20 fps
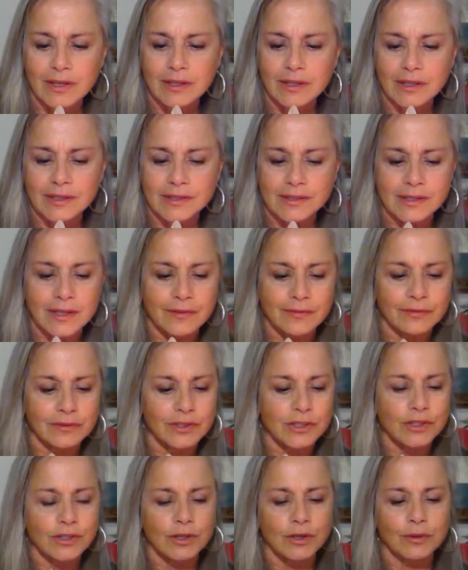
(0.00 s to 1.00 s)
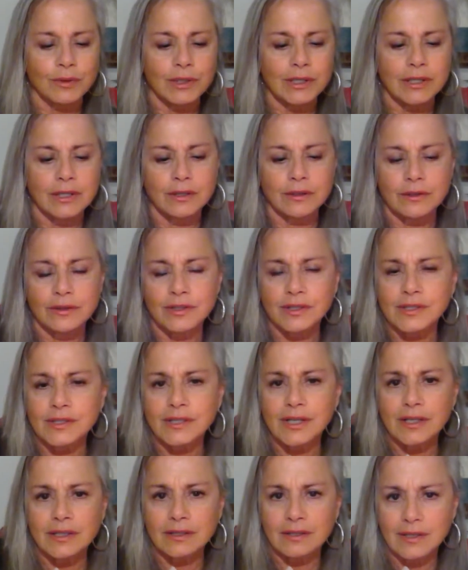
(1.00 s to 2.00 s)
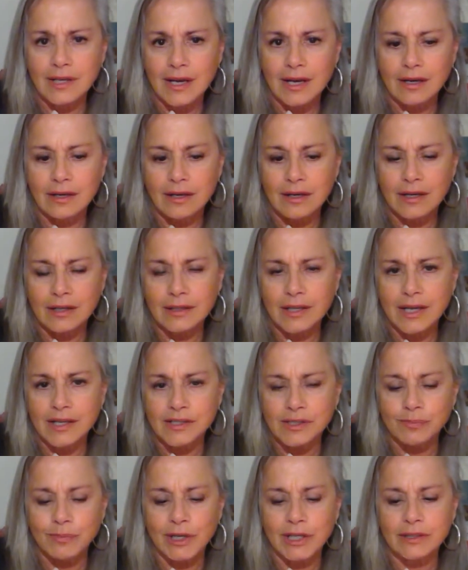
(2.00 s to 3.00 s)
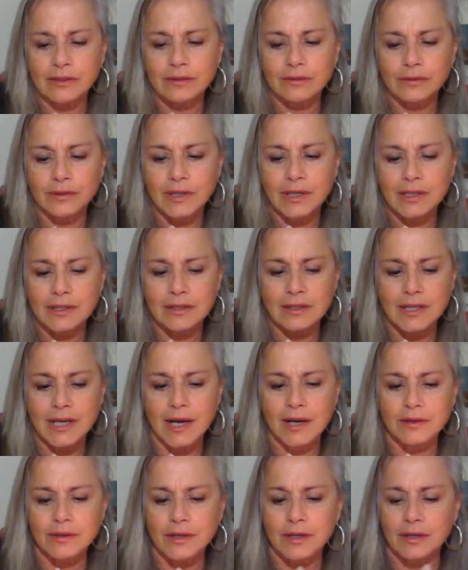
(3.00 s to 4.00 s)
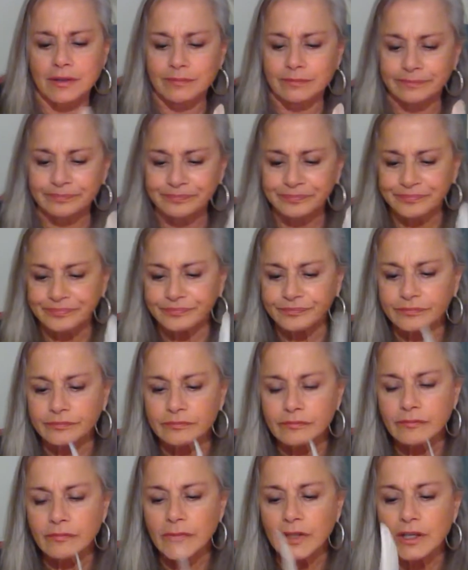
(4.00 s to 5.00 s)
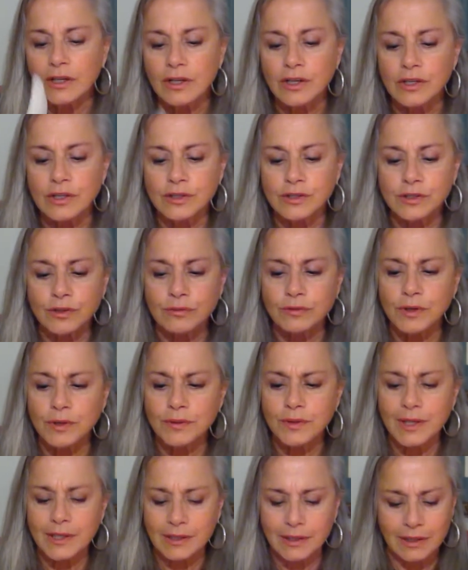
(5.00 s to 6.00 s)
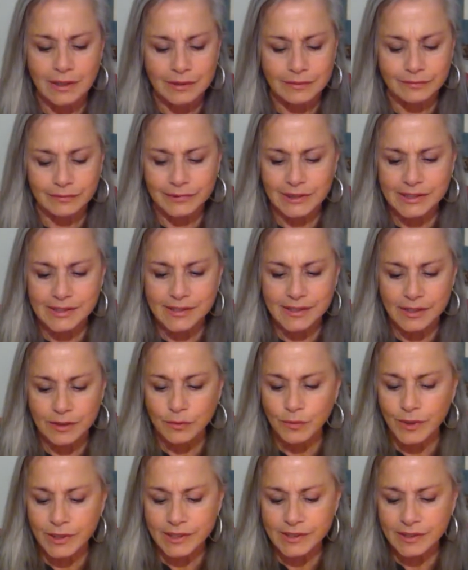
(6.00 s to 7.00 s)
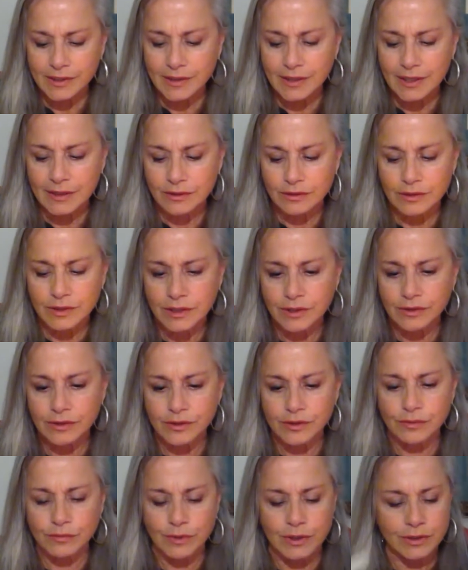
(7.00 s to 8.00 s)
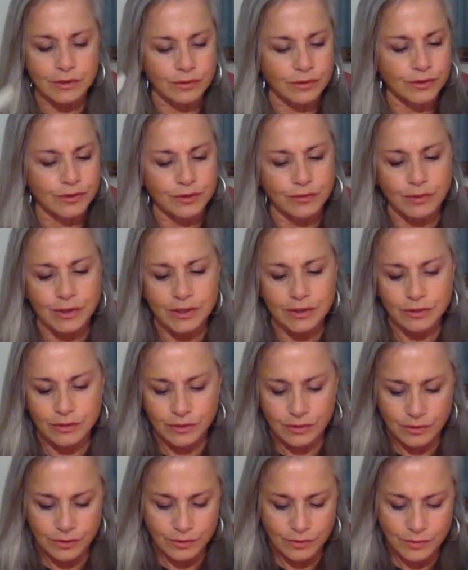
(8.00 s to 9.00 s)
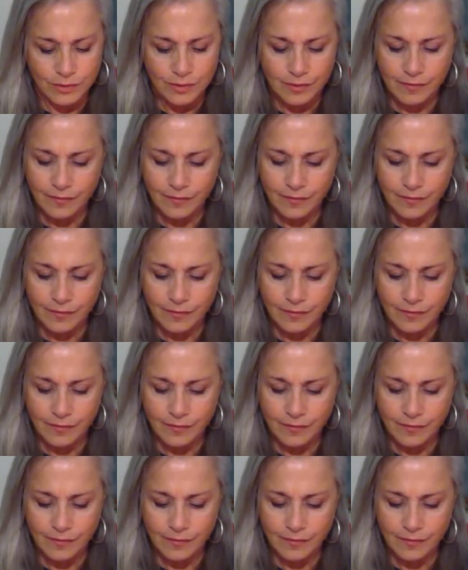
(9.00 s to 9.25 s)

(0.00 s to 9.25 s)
It's definitely showing here in the sun uh, uh, aspect, okay, in the outcome. So know that, um, let's see, what is it that you need to surrender or surrender to?